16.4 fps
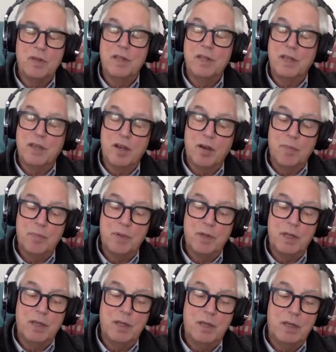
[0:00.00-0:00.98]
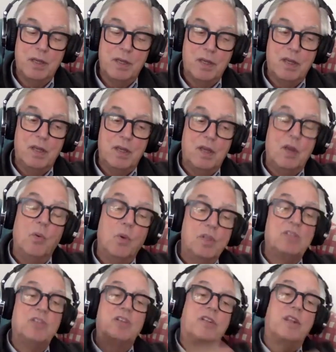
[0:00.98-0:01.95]
in the company,
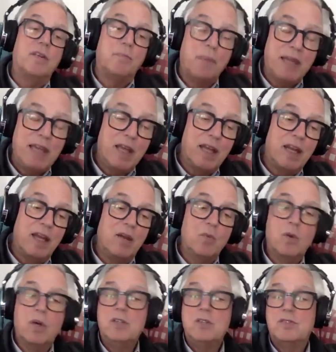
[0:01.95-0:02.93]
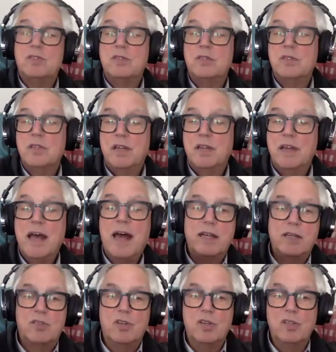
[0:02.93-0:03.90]
which at the beginning was
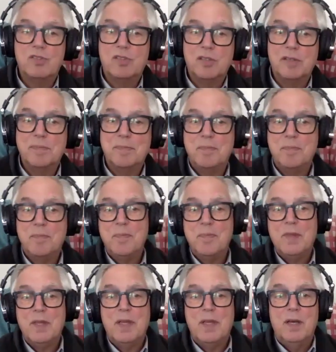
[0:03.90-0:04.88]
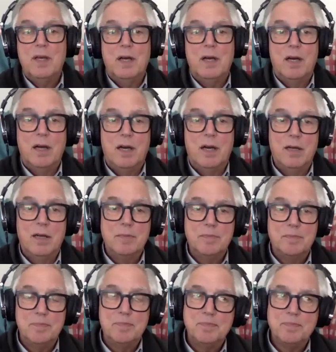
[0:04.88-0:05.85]
non-existent. Uh,
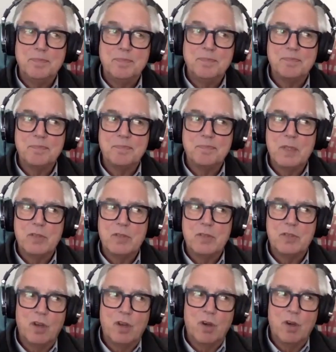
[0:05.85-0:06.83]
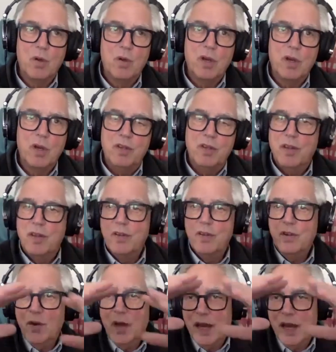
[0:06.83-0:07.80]
so you,
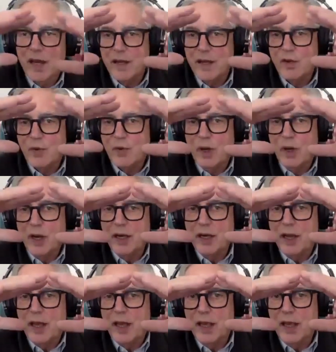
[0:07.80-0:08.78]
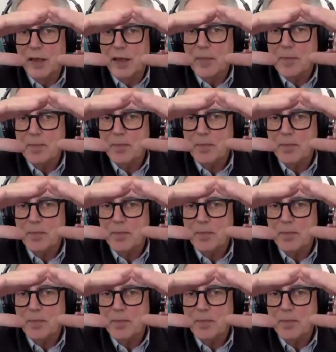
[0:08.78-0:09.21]
you had to create a